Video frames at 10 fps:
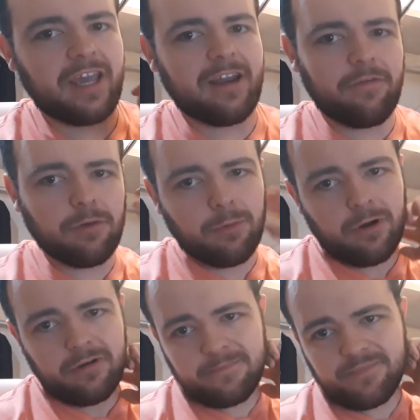Again, if you
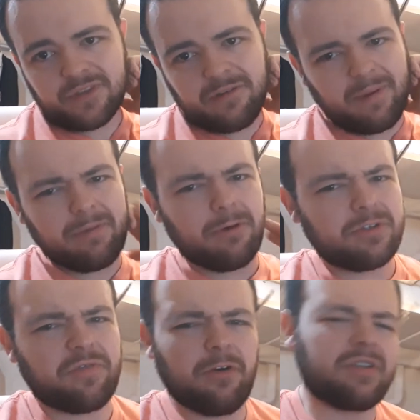want, people
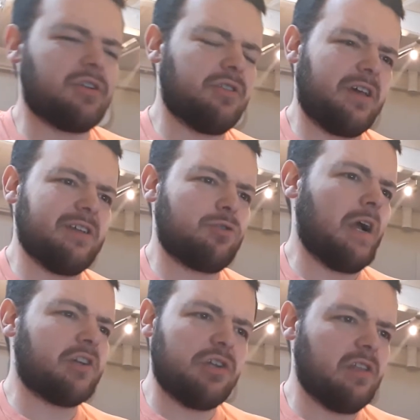always focus on the
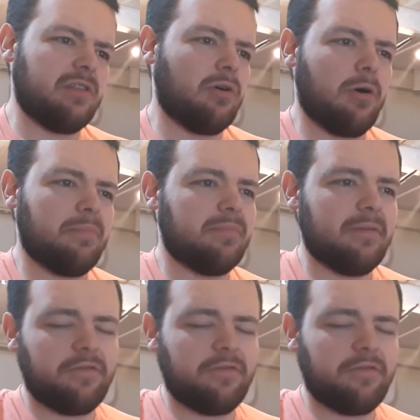contraction at the top.